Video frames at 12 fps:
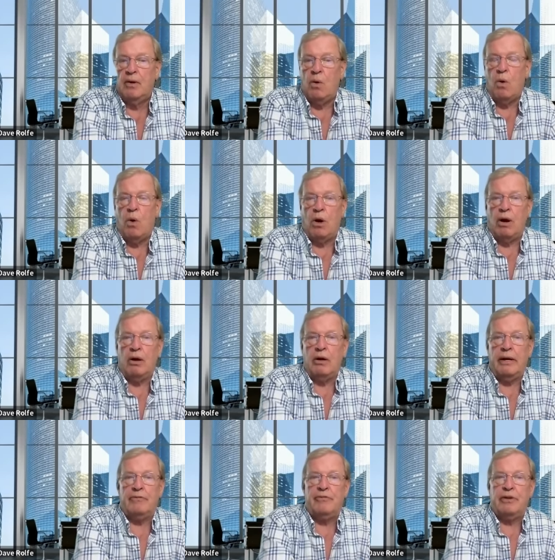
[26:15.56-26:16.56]
Or
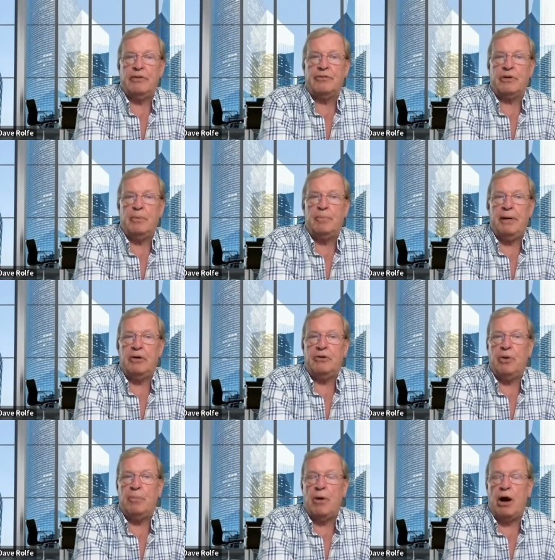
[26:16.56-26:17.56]
if it's compared
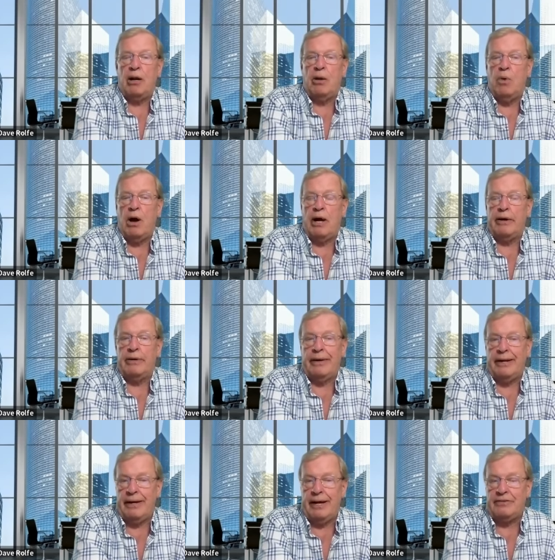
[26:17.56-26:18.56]
to a bottle of water,
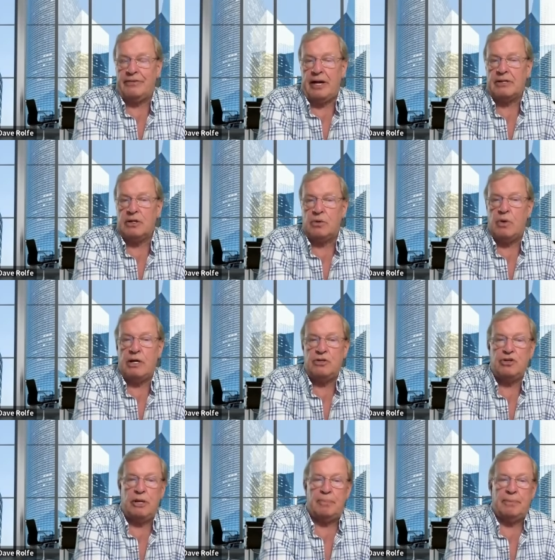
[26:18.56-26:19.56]
it's actually quite
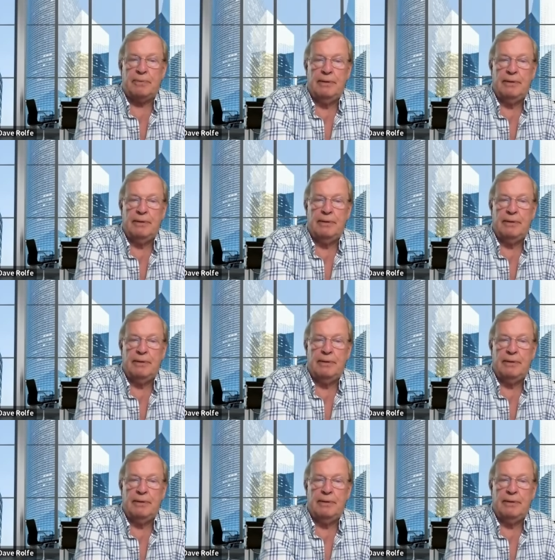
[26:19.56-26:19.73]
cheap,